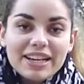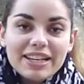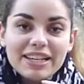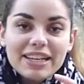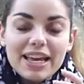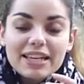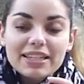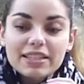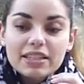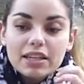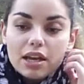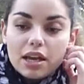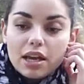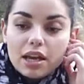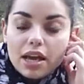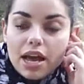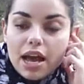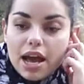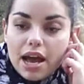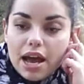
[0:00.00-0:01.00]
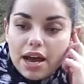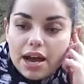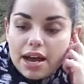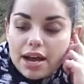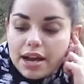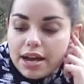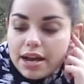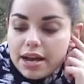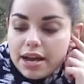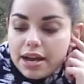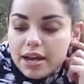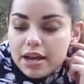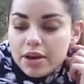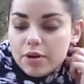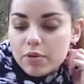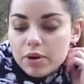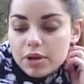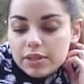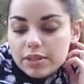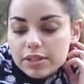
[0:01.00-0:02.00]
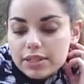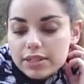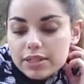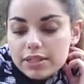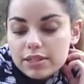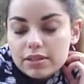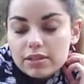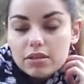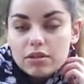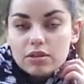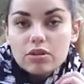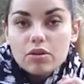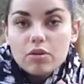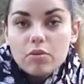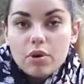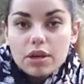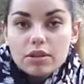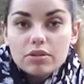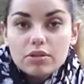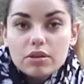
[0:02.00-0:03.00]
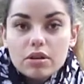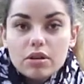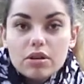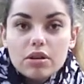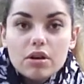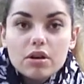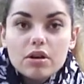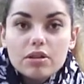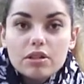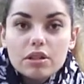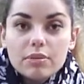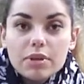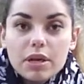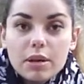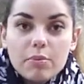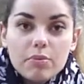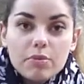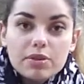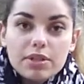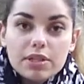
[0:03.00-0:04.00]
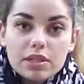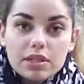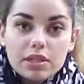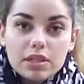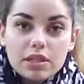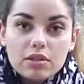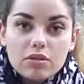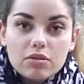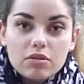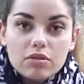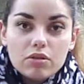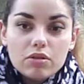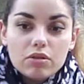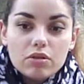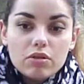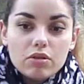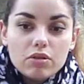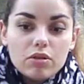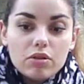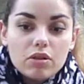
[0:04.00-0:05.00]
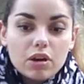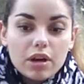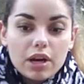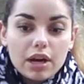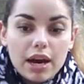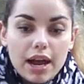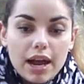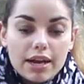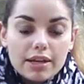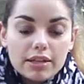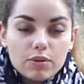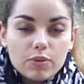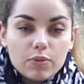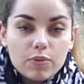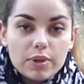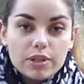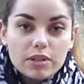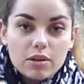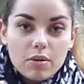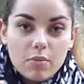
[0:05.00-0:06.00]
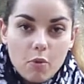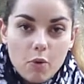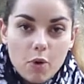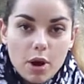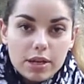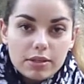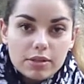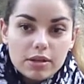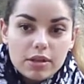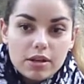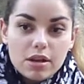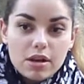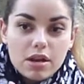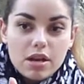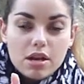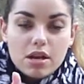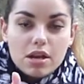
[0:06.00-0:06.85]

yes, I run this under water, or sometimes put it in a glass with some water,